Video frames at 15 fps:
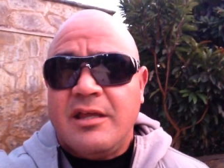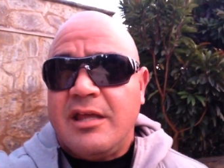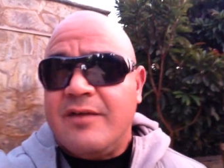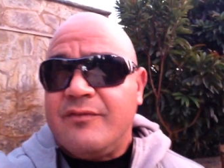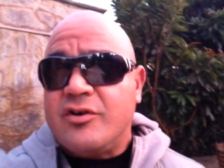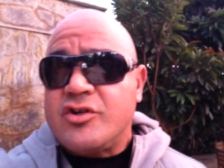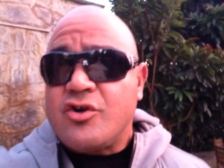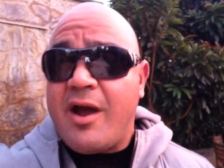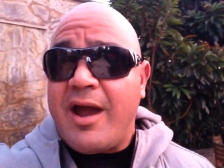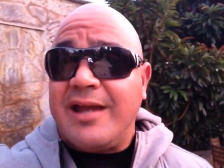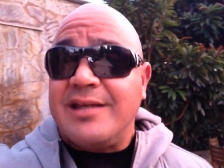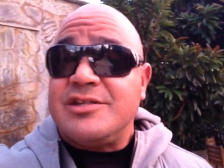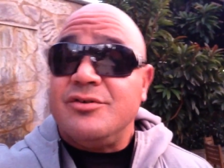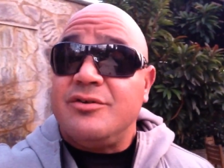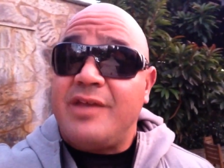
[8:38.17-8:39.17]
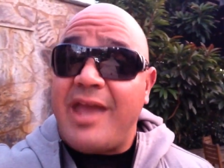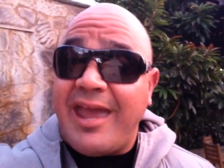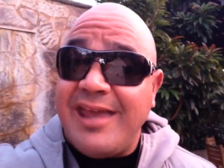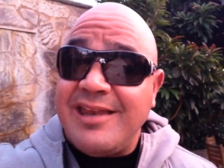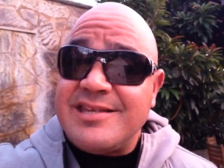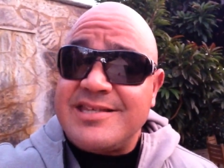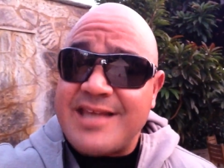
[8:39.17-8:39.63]
If you're trying to
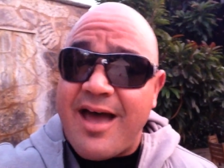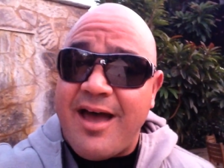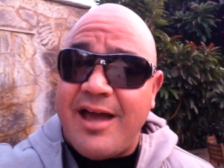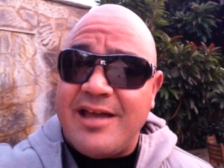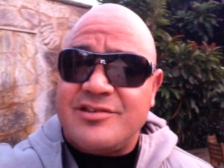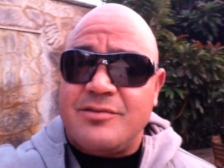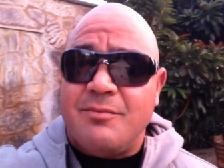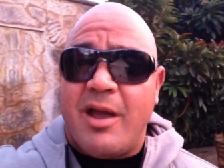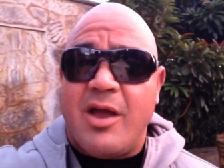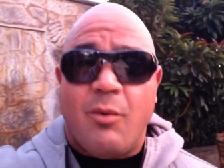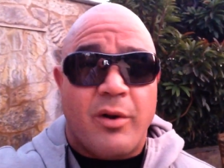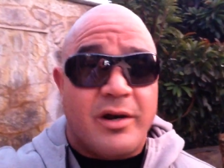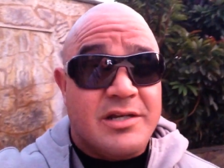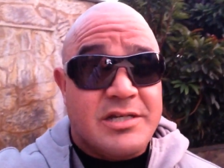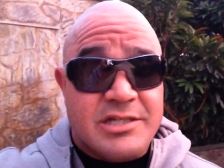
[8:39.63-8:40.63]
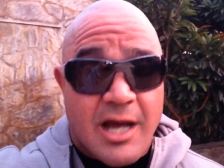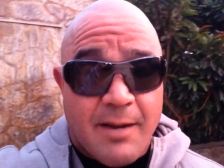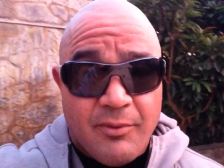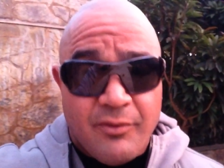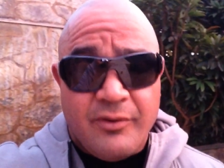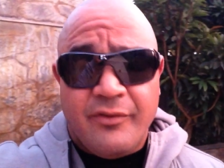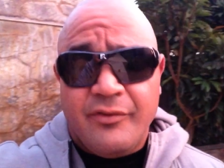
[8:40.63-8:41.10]
gain size, you might want to
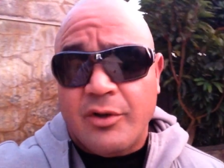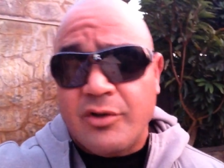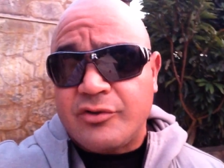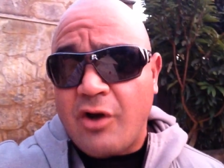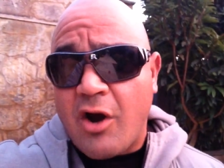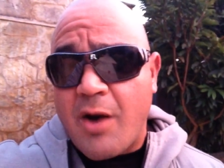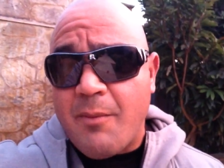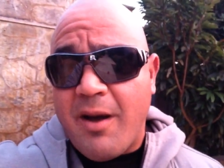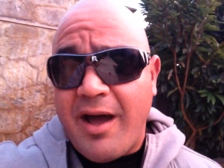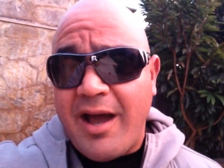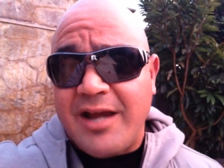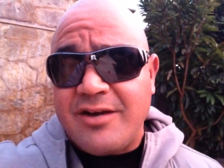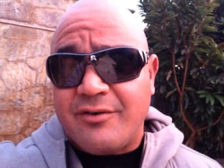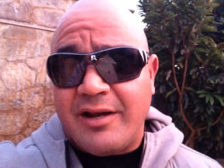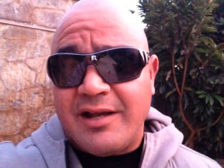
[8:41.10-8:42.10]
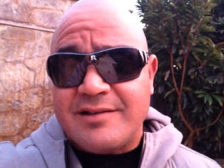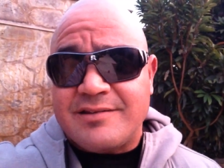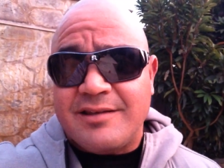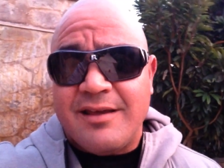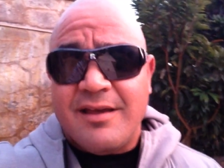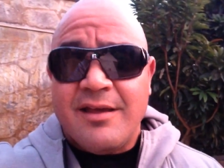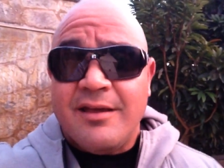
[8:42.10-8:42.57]
double those
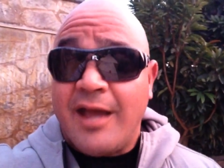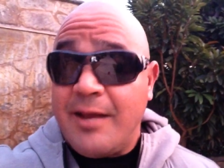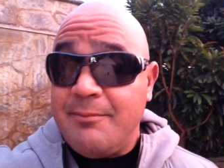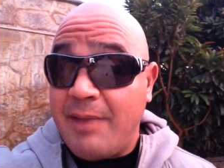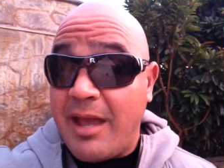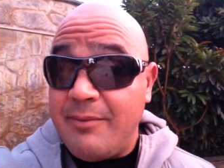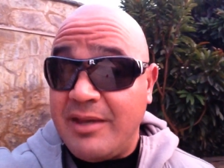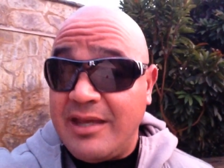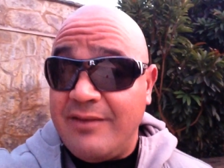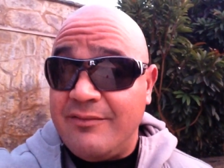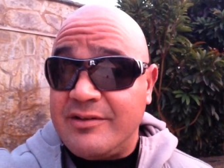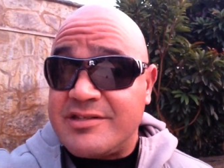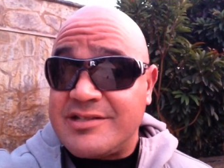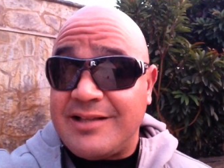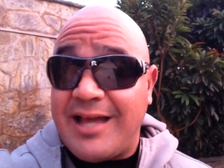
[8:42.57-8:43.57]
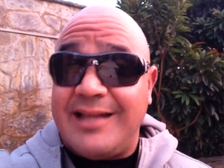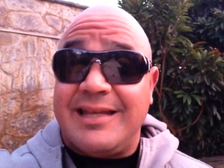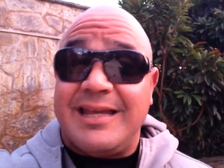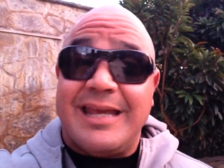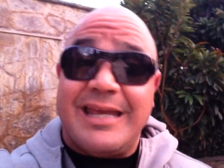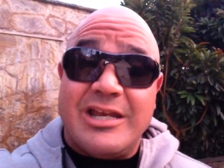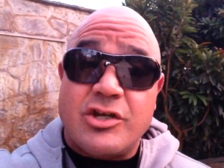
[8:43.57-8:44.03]
carbohydrates and maybe even
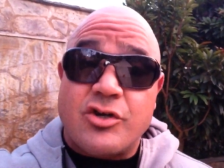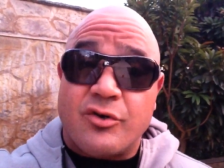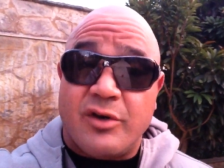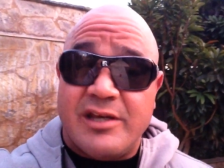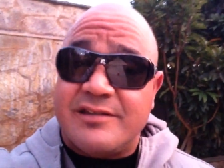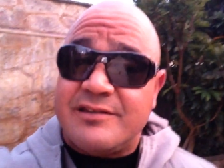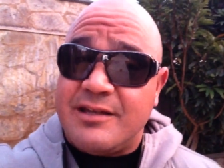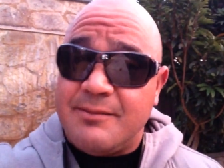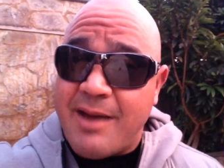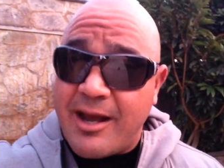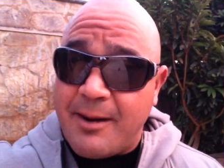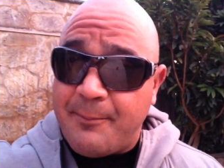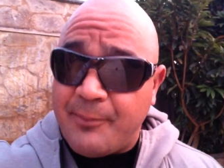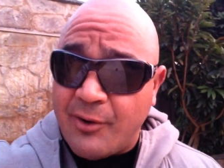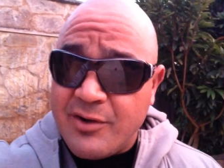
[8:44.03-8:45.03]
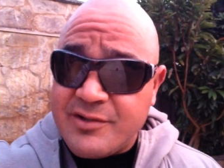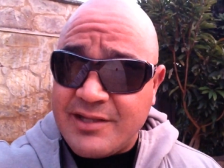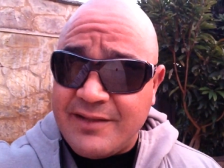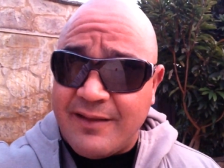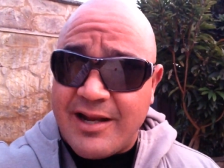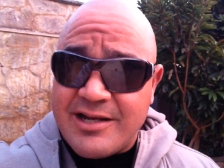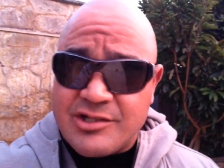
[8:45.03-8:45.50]
slightly increase the amount of
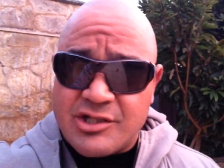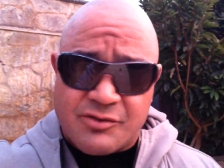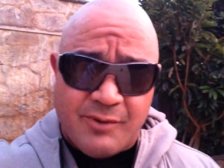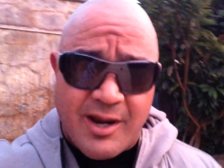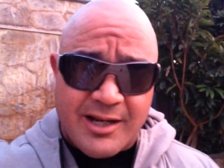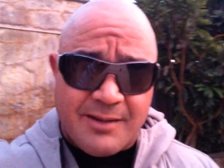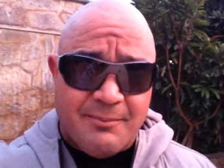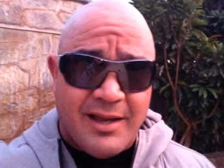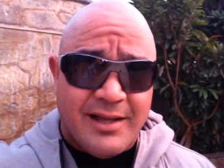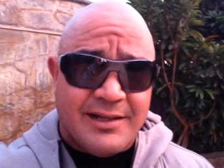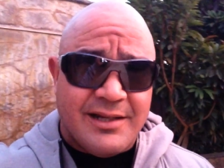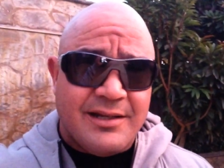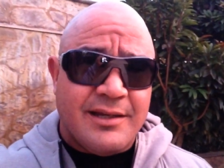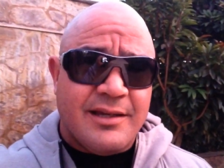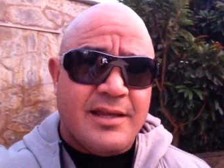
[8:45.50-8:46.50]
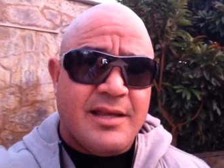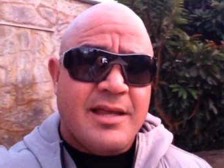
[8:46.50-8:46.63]
protein that I just recommended.